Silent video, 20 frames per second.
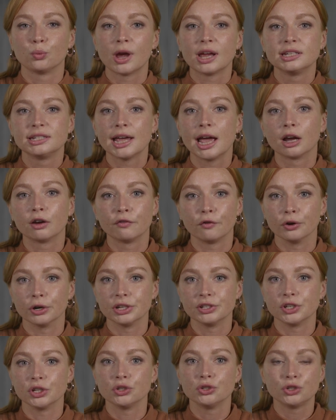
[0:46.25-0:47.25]
red tag
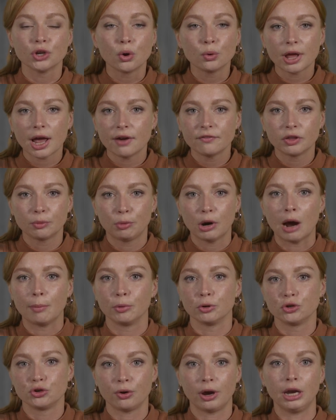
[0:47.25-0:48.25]
furnaces don't have the
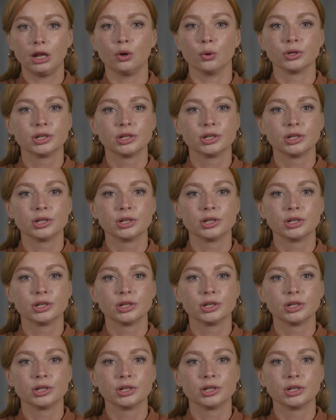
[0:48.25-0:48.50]
proper training